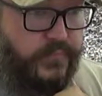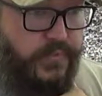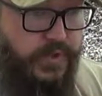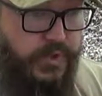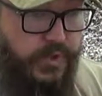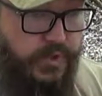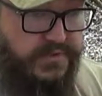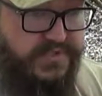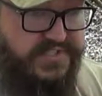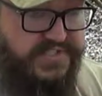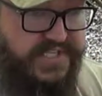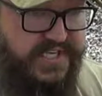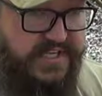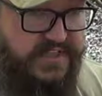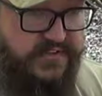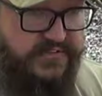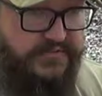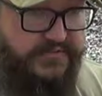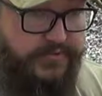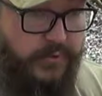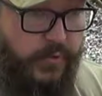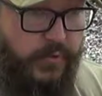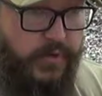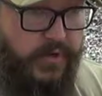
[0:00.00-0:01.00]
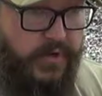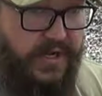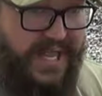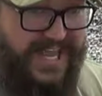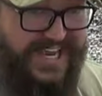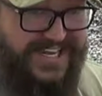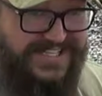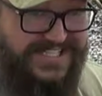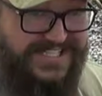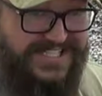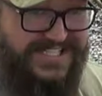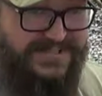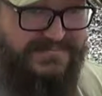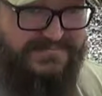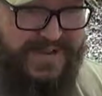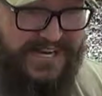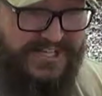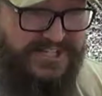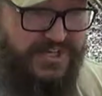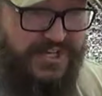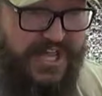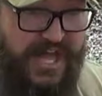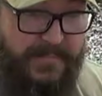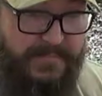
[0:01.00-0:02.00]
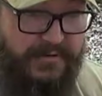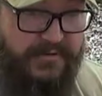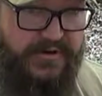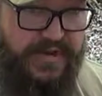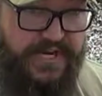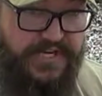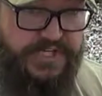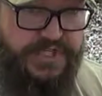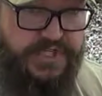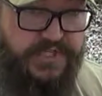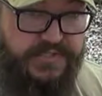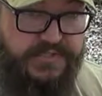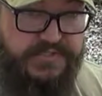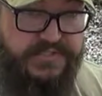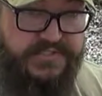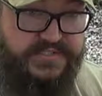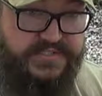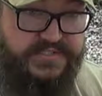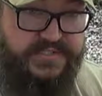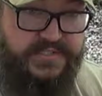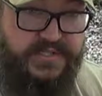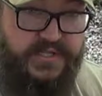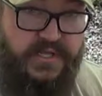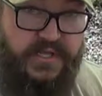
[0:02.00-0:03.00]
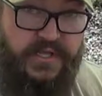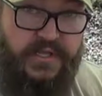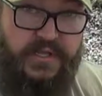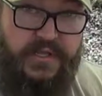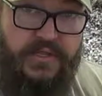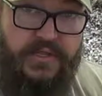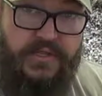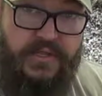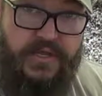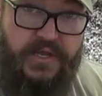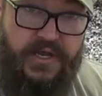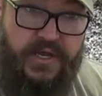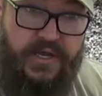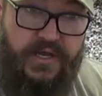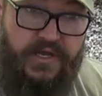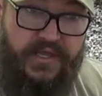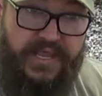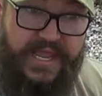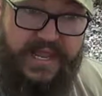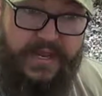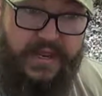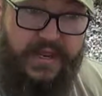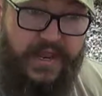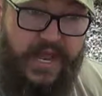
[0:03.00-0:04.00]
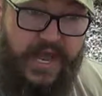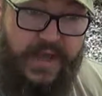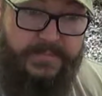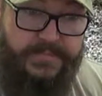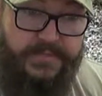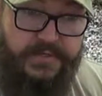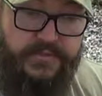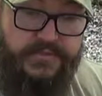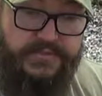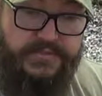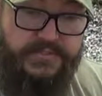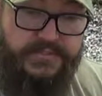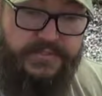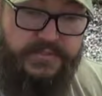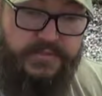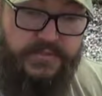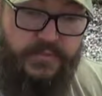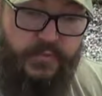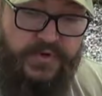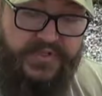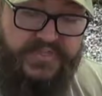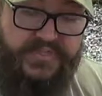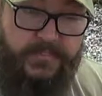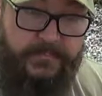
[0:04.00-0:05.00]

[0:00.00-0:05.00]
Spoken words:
you'll see the 4 like special operations helicopters with the